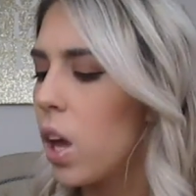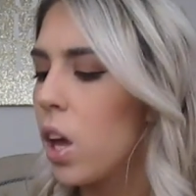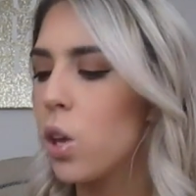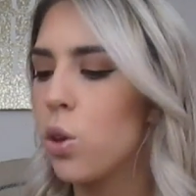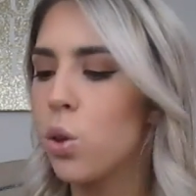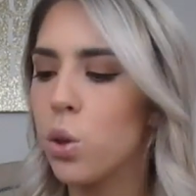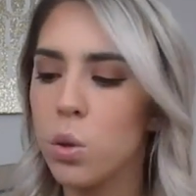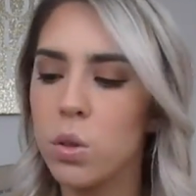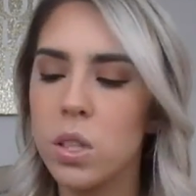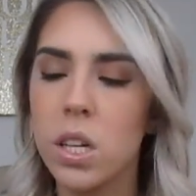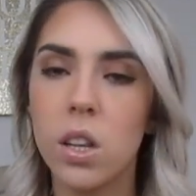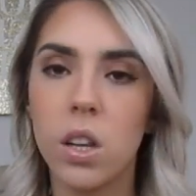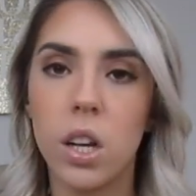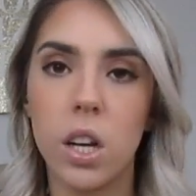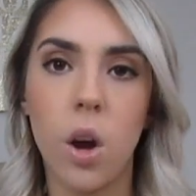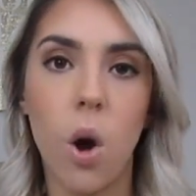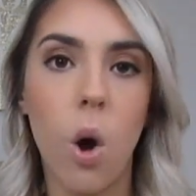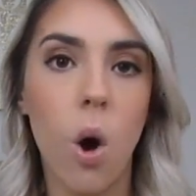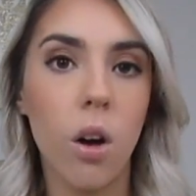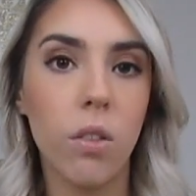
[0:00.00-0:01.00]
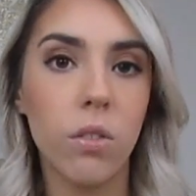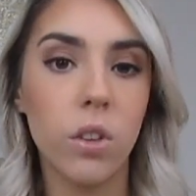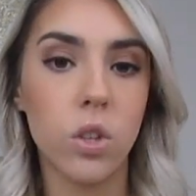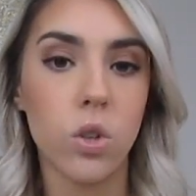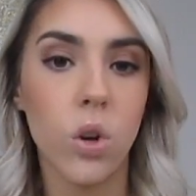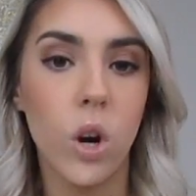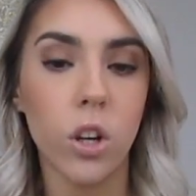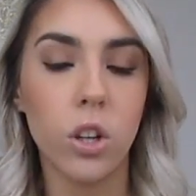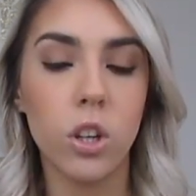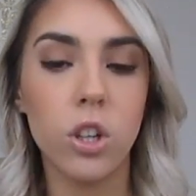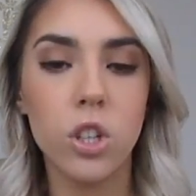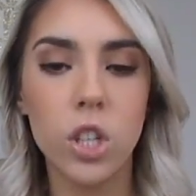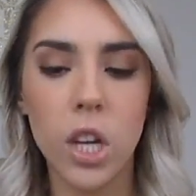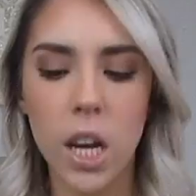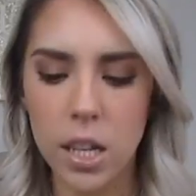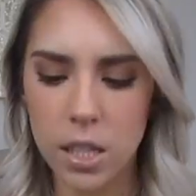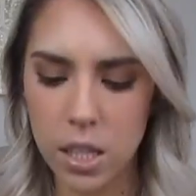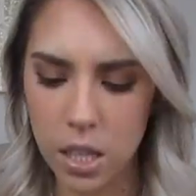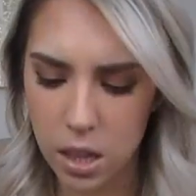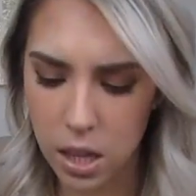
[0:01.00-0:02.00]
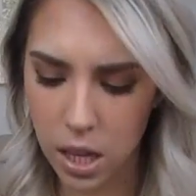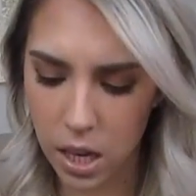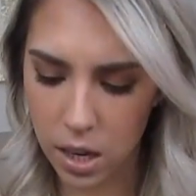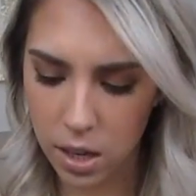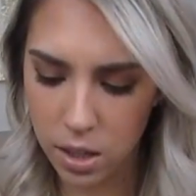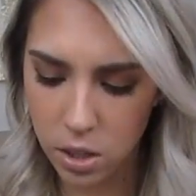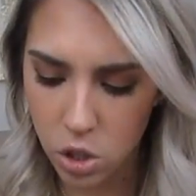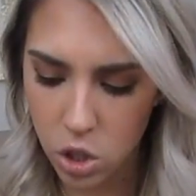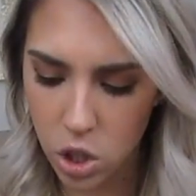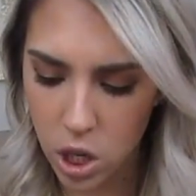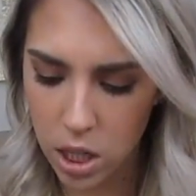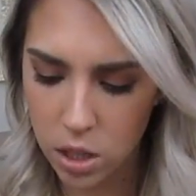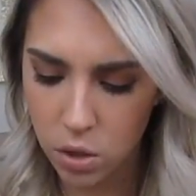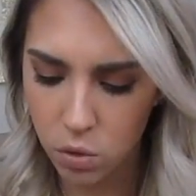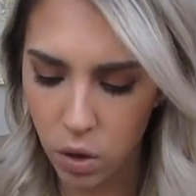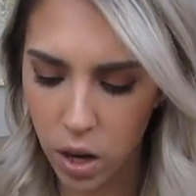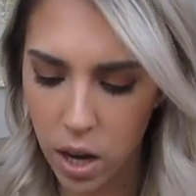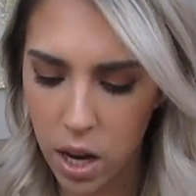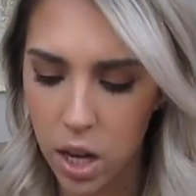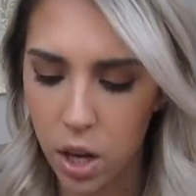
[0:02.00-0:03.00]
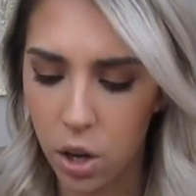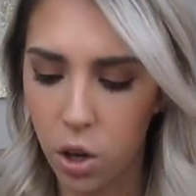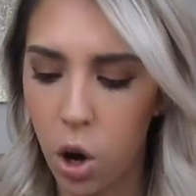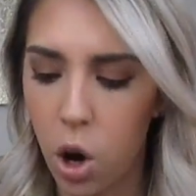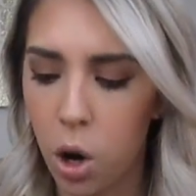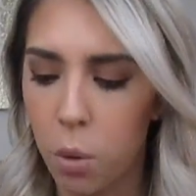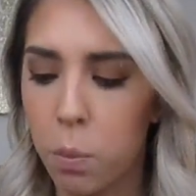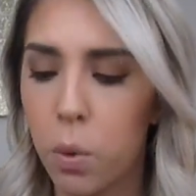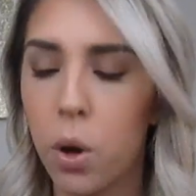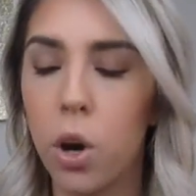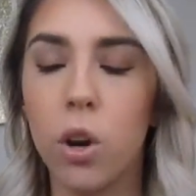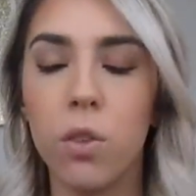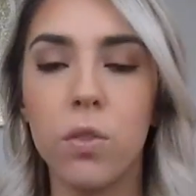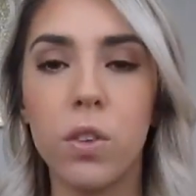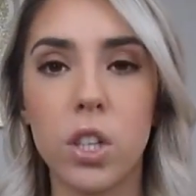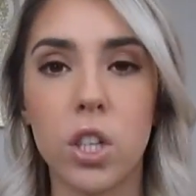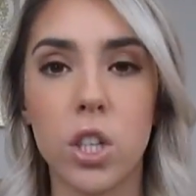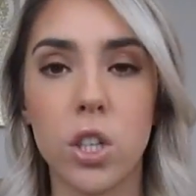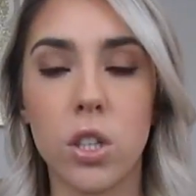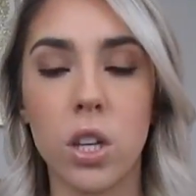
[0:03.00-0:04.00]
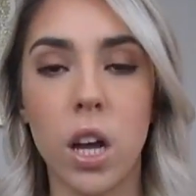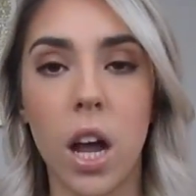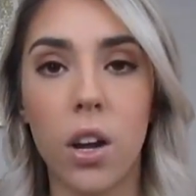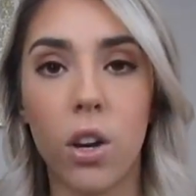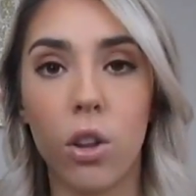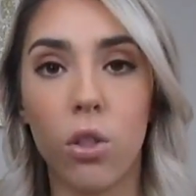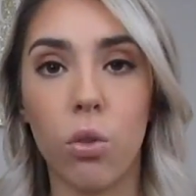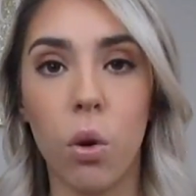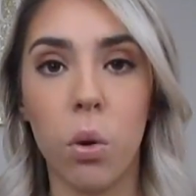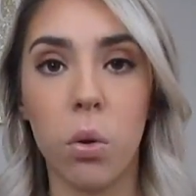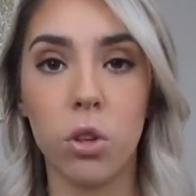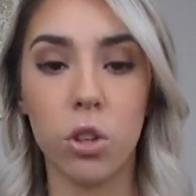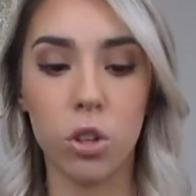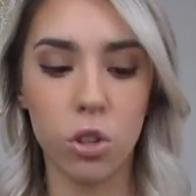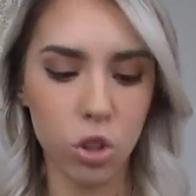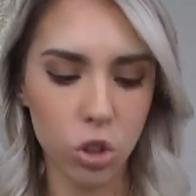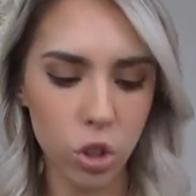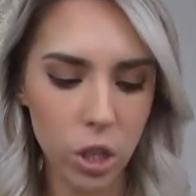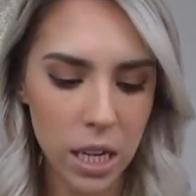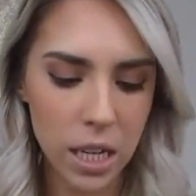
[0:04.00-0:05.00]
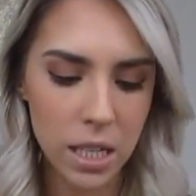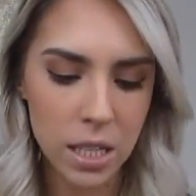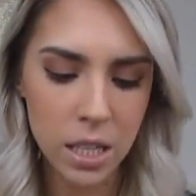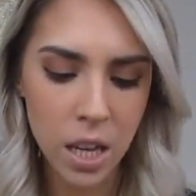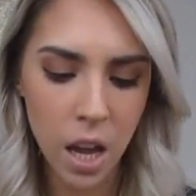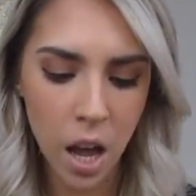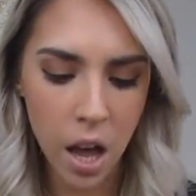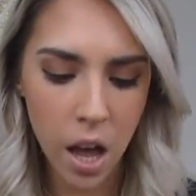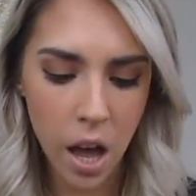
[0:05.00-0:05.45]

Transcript: using like all of the darker shades, these shades right here are perfect just to kind of throw in your crease.